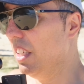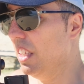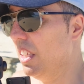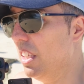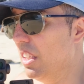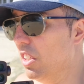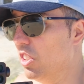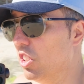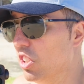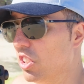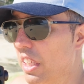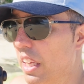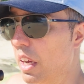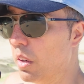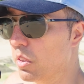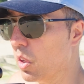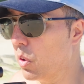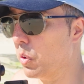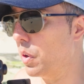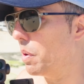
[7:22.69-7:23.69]
You just think I was
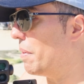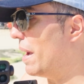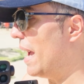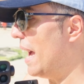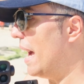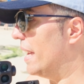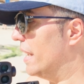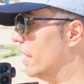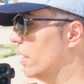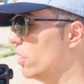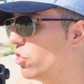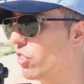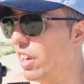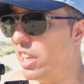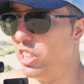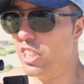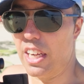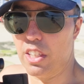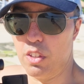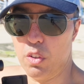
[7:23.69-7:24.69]
holding my hand at a
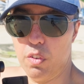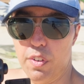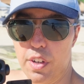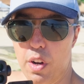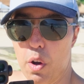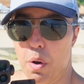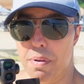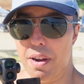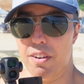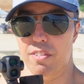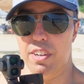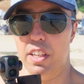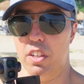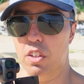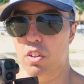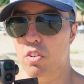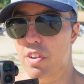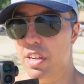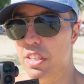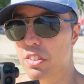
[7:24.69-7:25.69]
strange angle for no apparently good
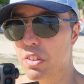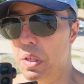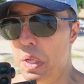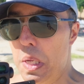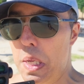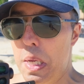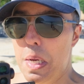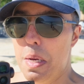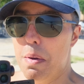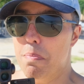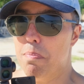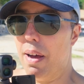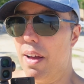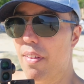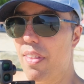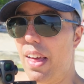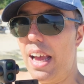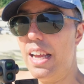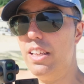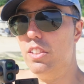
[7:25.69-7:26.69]
reason. But
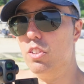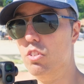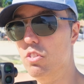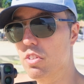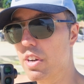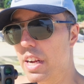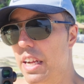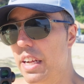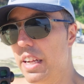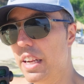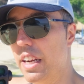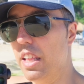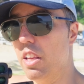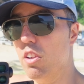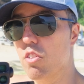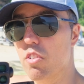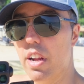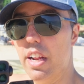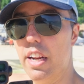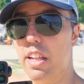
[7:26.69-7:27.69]
that is a really,
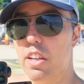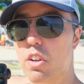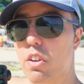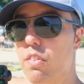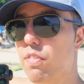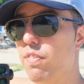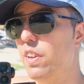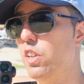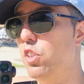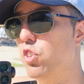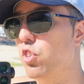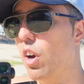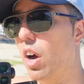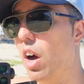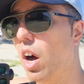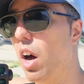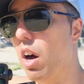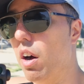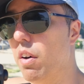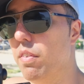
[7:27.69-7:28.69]
really good feature
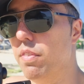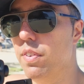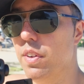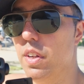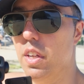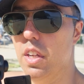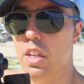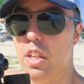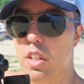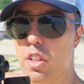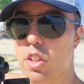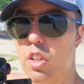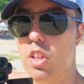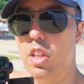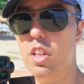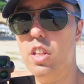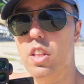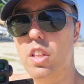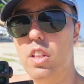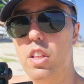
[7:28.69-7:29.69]
of
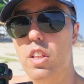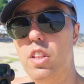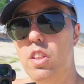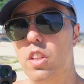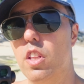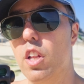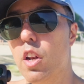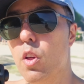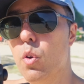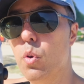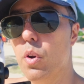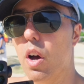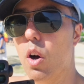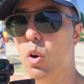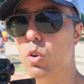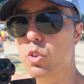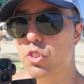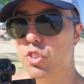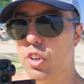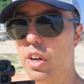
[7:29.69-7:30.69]
the Luna
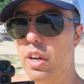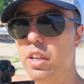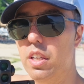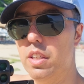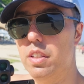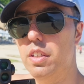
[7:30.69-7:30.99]
Ultra.